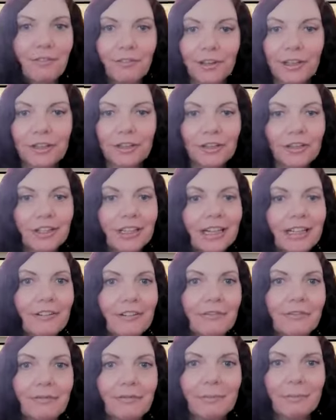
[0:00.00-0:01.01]
the fear
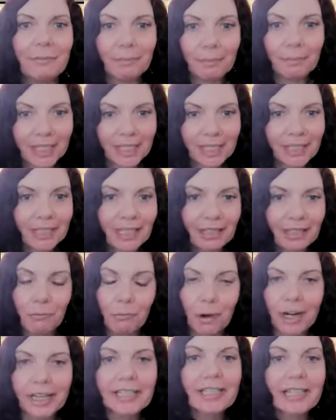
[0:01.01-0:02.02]
of
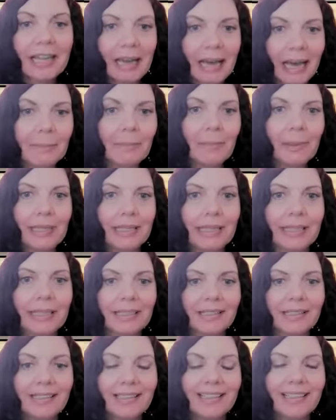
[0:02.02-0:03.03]
missing what's
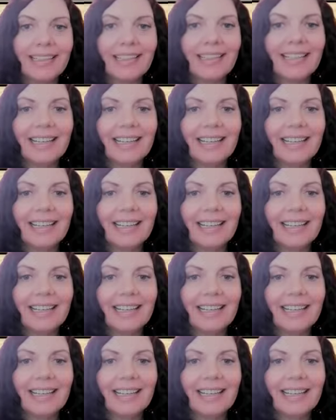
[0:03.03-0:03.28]
happening.